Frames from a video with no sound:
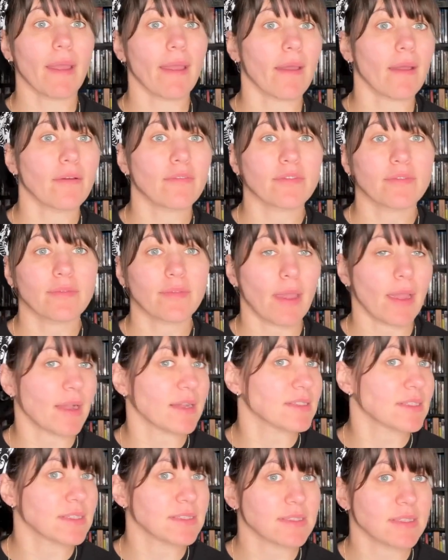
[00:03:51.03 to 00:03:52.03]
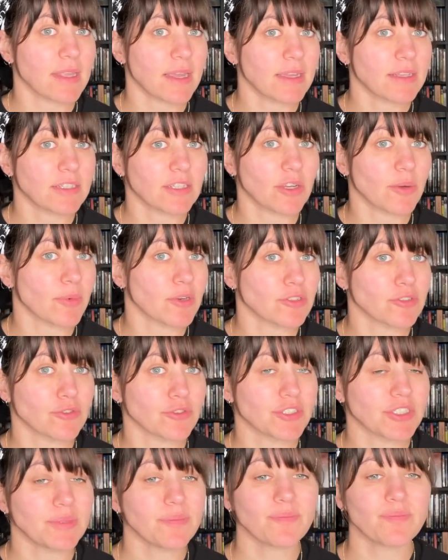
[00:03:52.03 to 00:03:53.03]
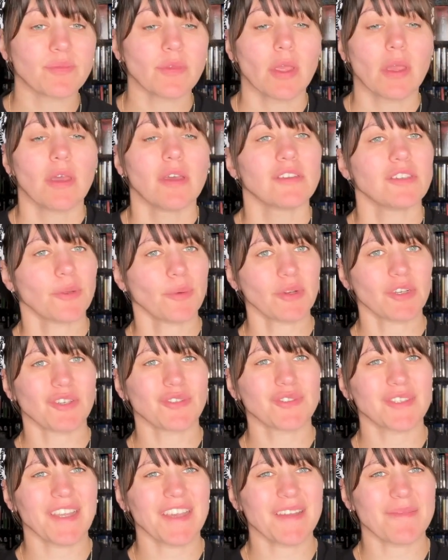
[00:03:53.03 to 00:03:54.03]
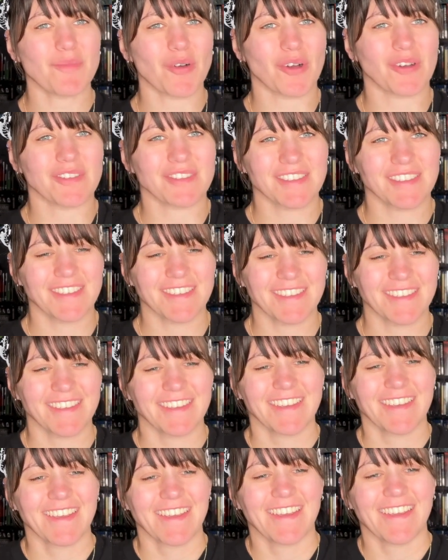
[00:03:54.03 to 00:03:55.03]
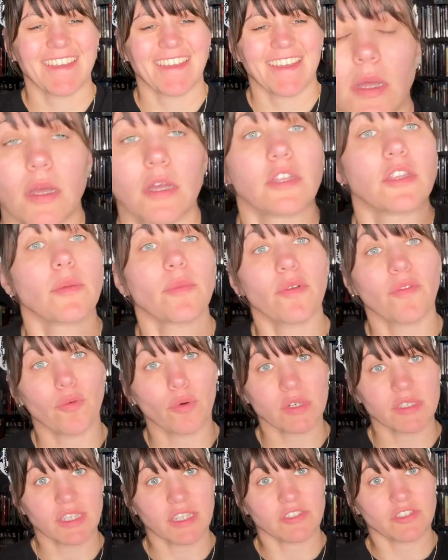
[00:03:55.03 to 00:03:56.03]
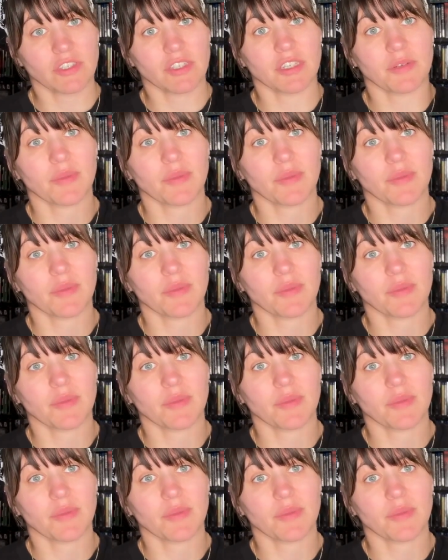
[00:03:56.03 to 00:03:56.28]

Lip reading: have access to that in a commercial gym, so we're gonna do slam balls. Number 4 is actually gonna